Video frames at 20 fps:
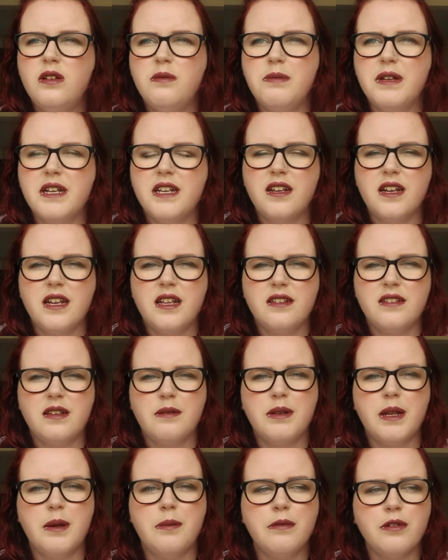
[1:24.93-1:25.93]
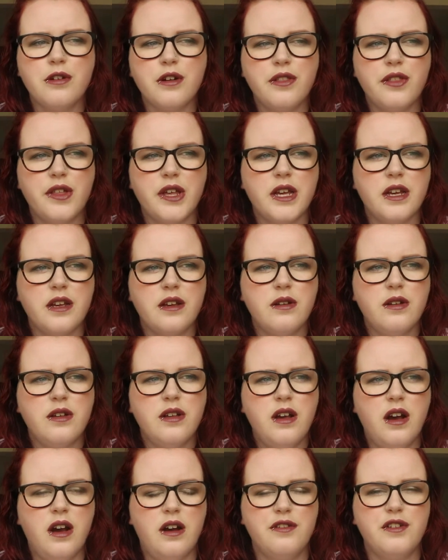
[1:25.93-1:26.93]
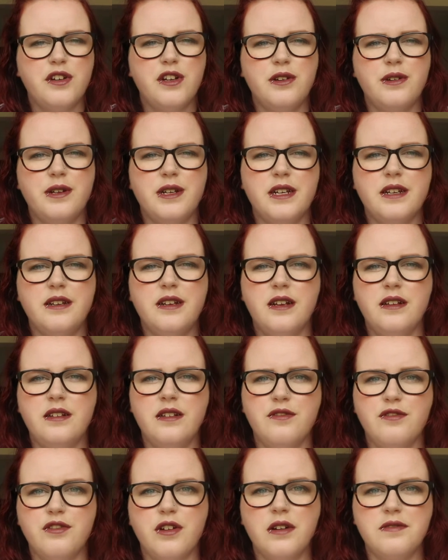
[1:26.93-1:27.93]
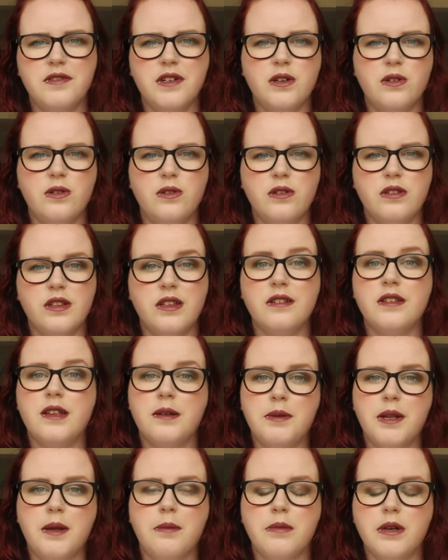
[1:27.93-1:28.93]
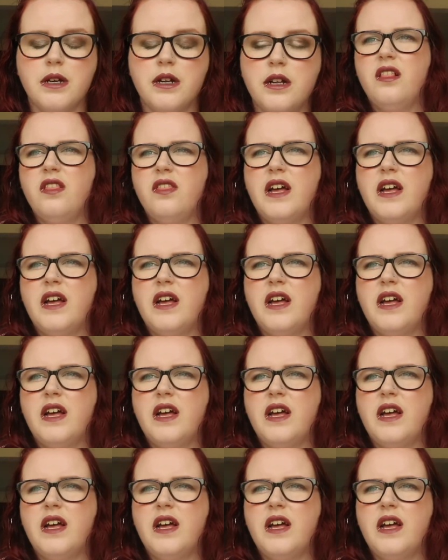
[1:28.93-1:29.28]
mid to late September, I think, after doing an intensive driving course in September.